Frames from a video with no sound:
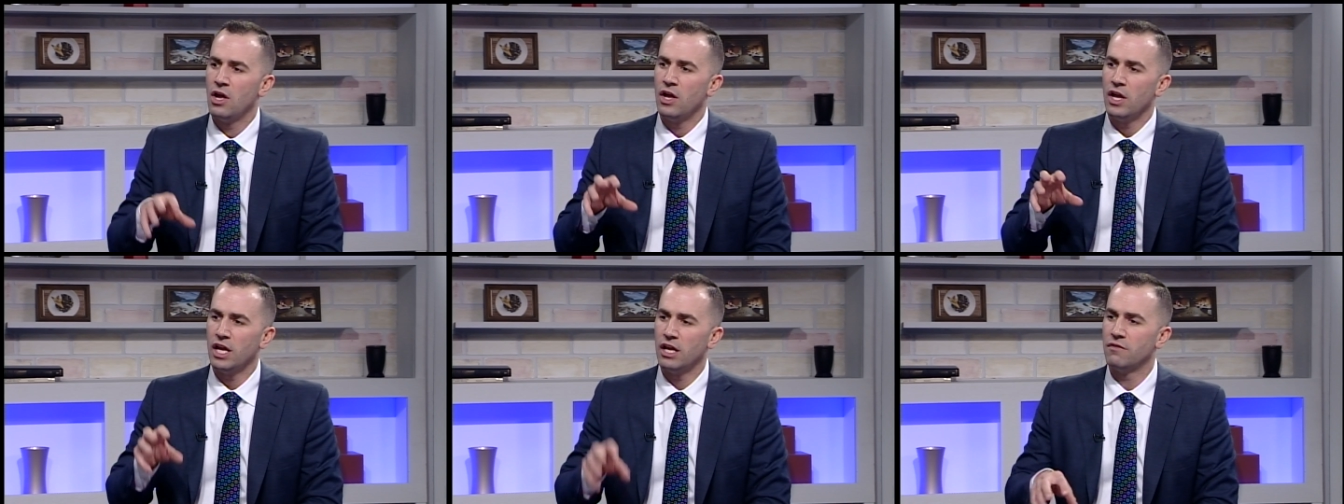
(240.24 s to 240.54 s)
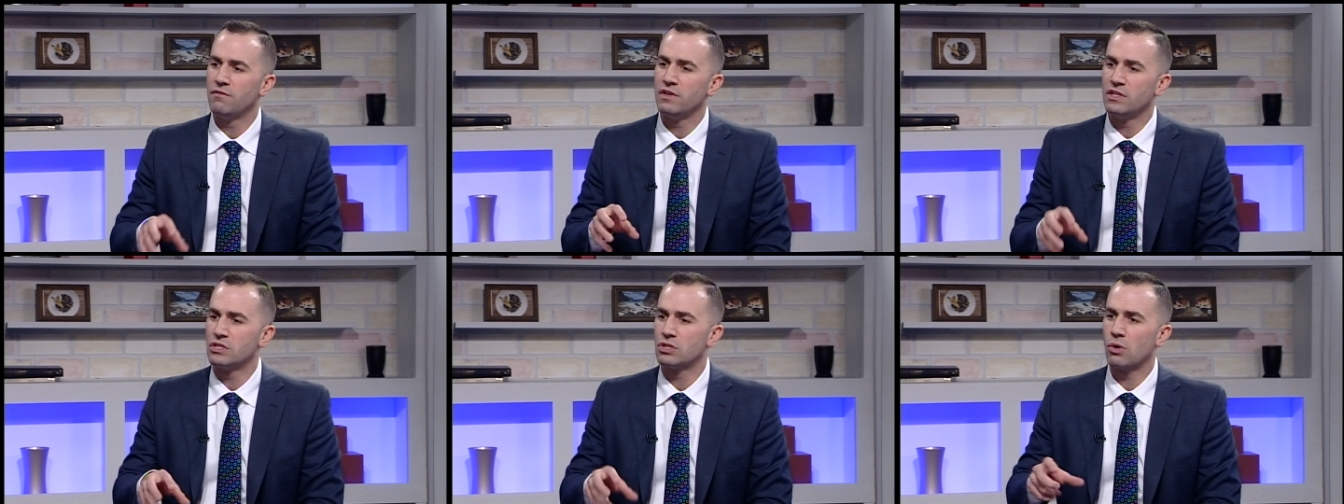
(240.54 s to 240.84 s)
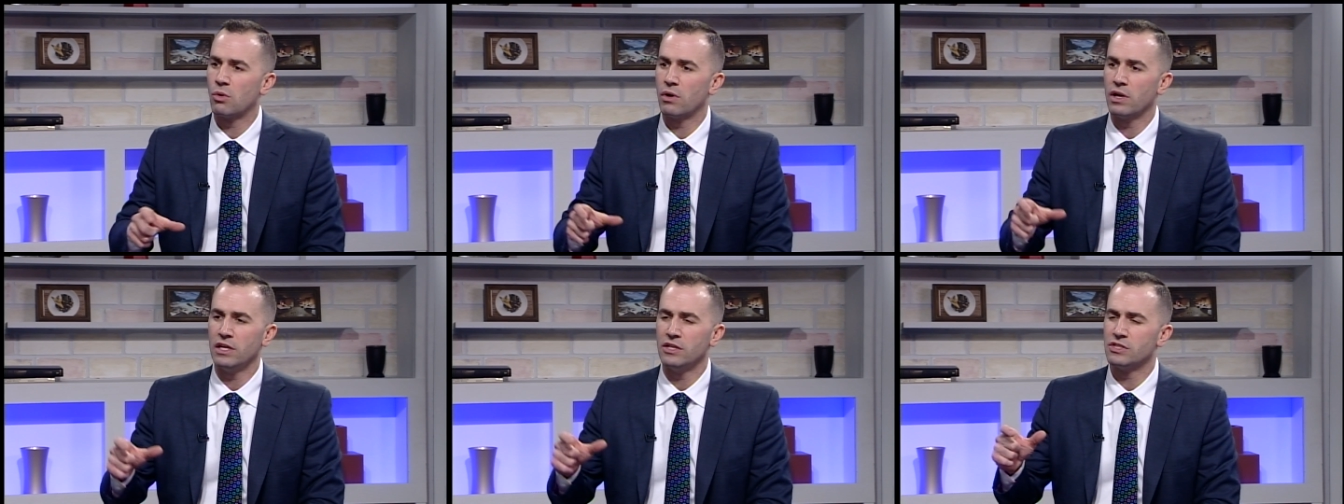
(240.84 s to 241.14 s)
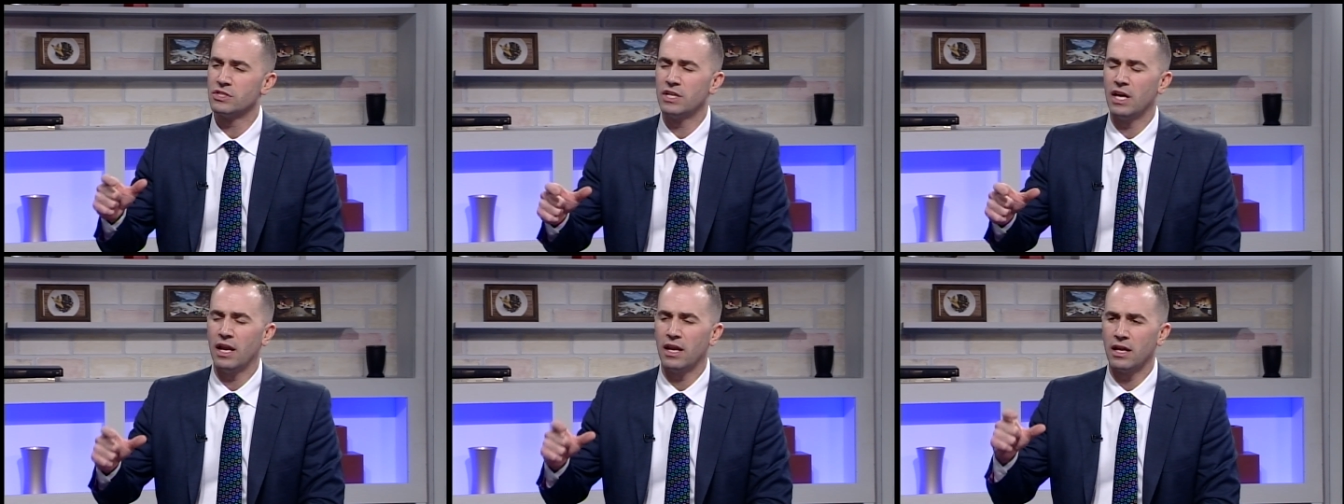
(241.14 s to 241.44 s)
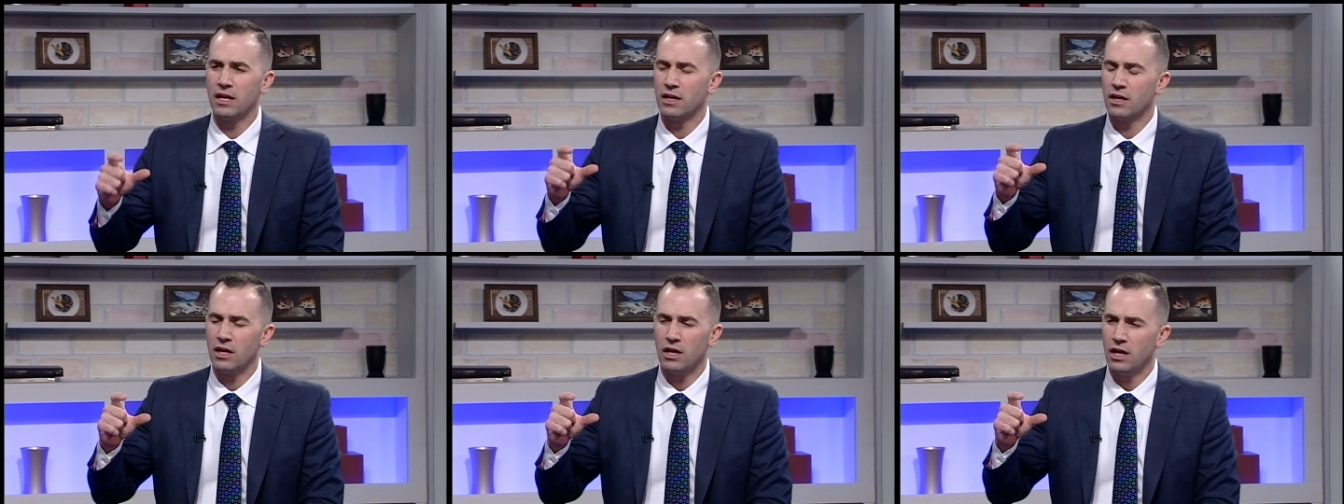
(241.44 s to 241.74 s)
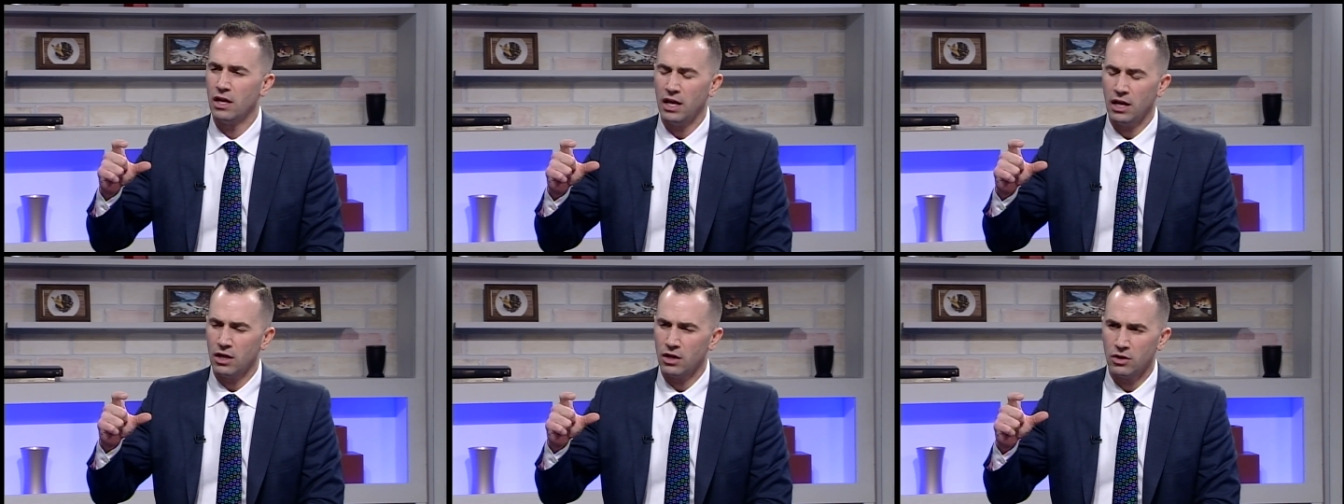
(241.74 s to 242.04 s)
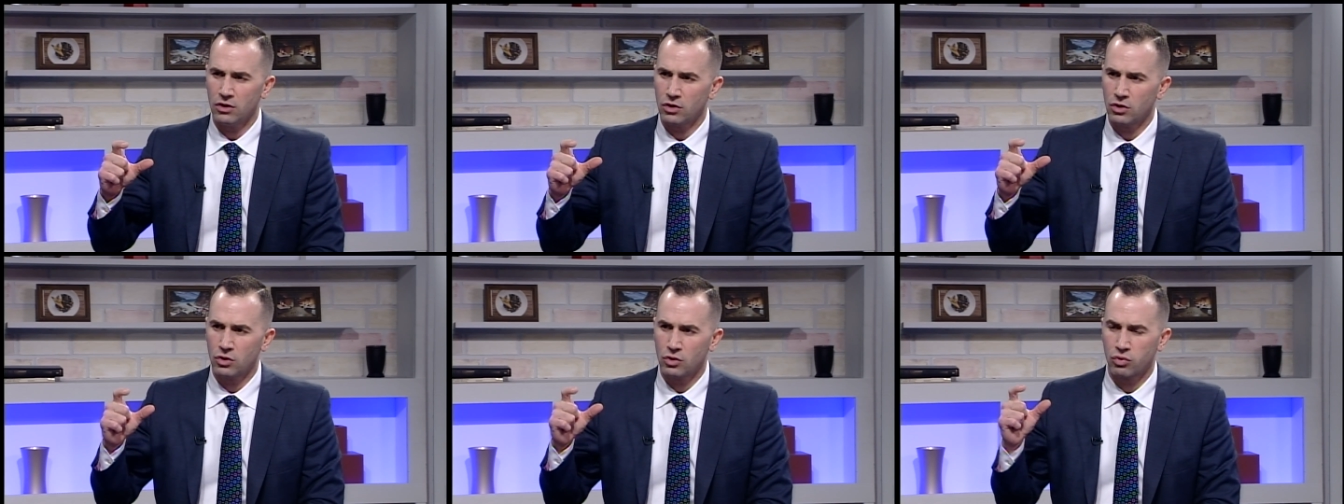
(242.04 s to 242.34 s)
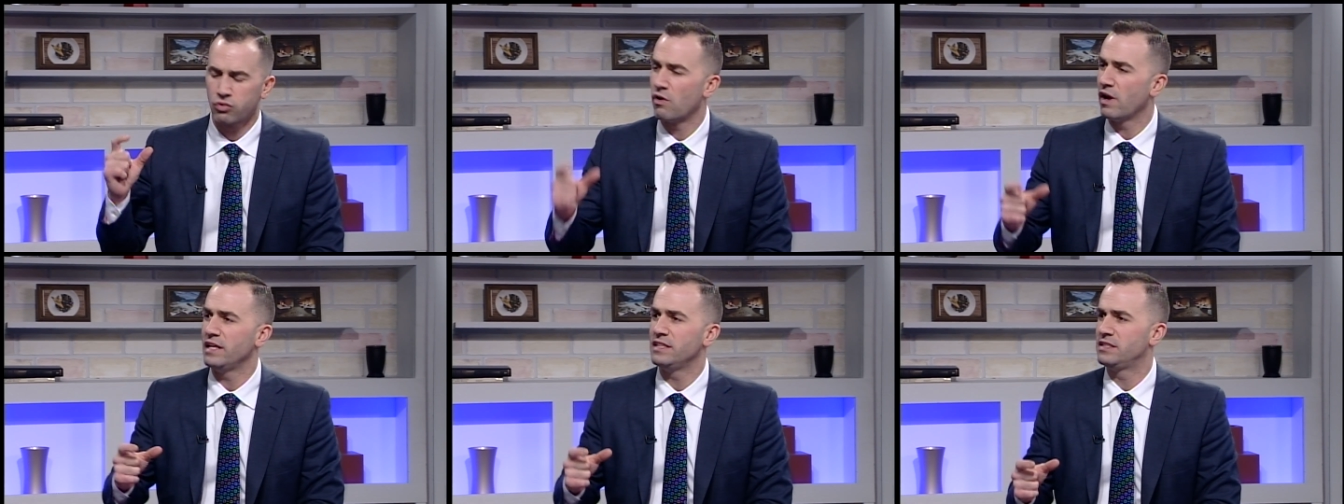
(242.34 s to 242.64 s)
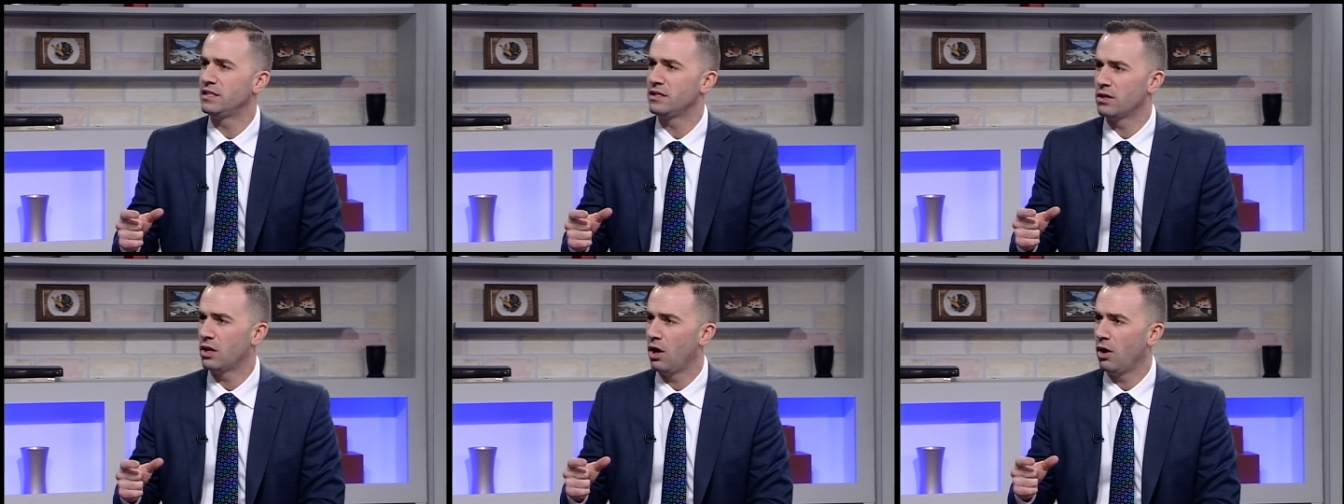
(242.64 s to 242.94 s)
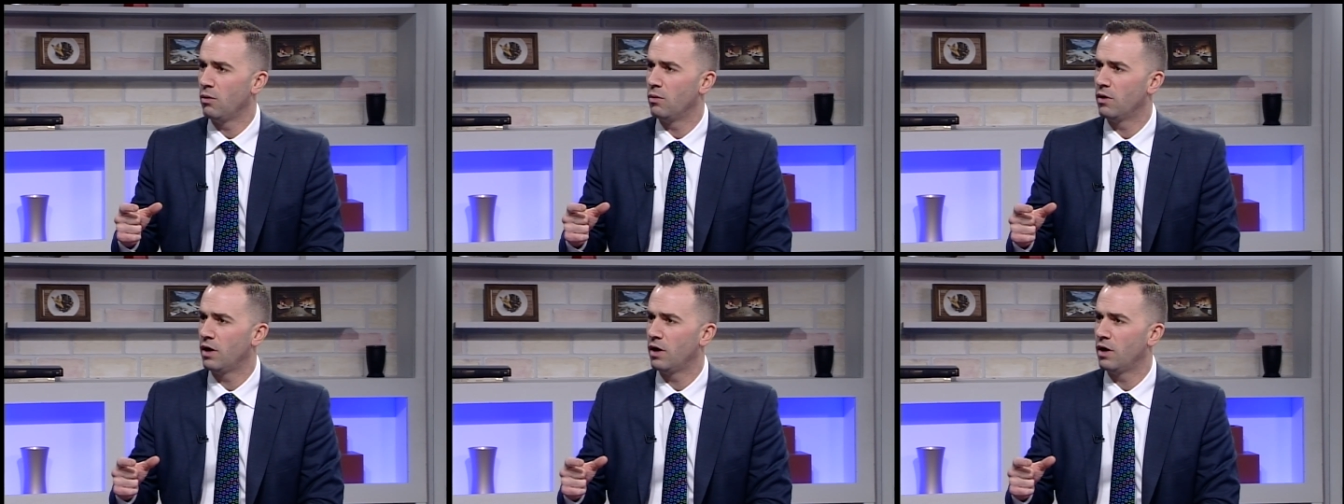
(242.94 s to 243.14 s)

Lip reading: inventory is getting crazy low.